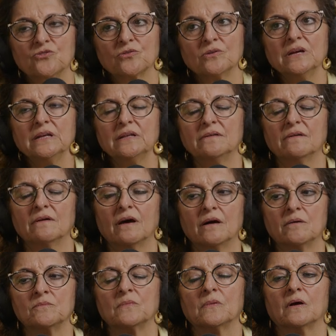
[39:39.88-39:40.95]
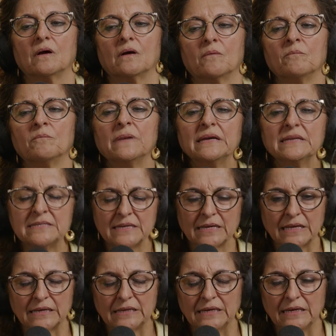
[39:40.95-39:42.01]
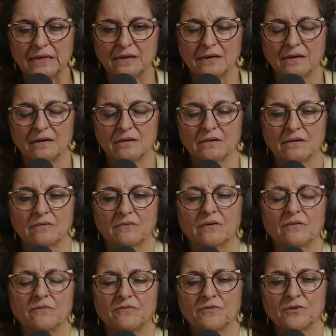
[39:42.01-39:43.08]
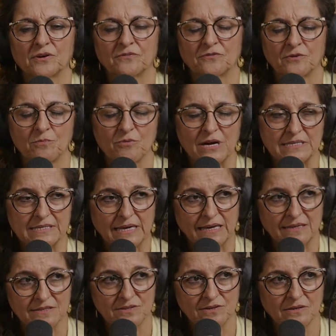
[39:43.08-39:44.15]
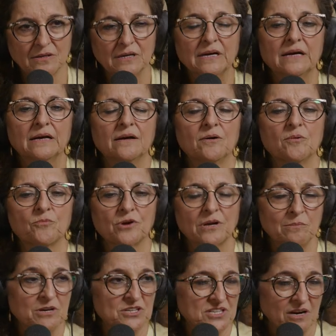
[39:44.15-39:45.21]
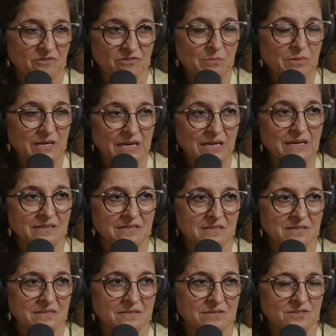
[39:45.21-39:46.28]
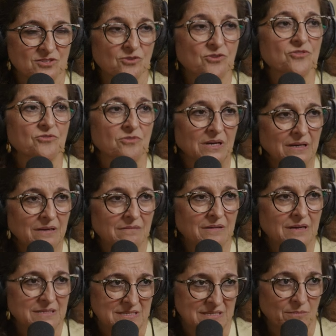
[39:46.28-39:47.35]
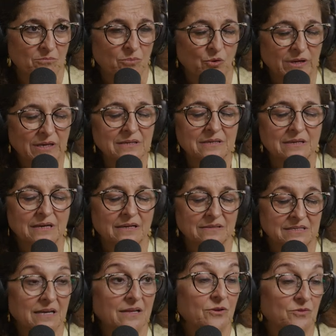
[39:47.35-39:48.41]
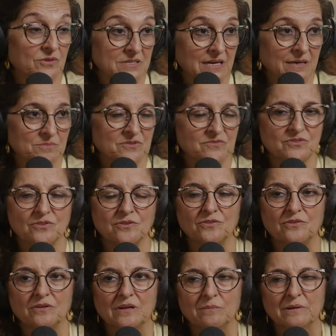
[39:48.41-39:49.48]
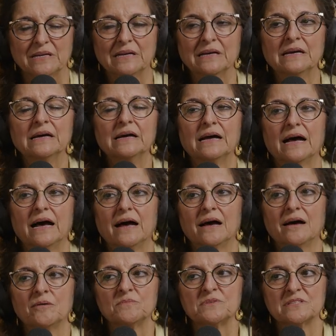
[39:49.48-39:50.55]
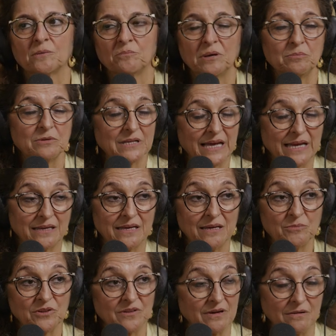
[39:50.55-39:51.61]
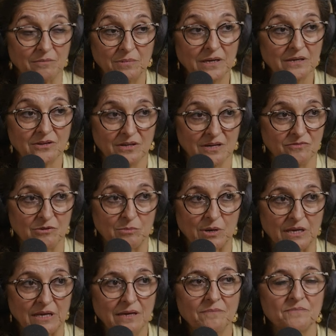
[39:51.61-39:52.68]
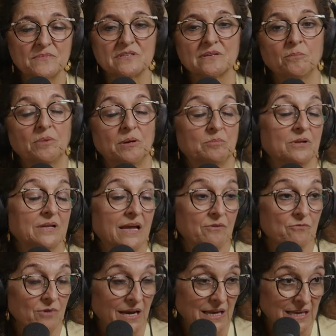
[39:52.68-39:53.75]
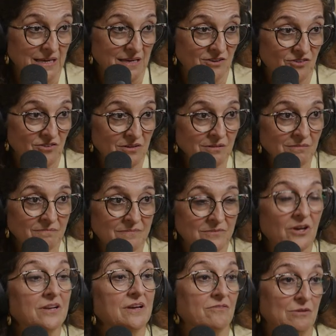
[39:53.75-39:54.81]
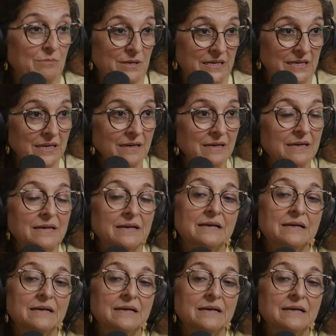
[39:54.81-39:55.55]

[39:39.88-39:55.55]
treat um, basically for for breast cancer pretty much everybody gets surgery mm-hmm. at some point, and I'll tell you the types of surgery in a bit. Um, some people get chemotherapy, not everybody. Some people get radiation, not everybody.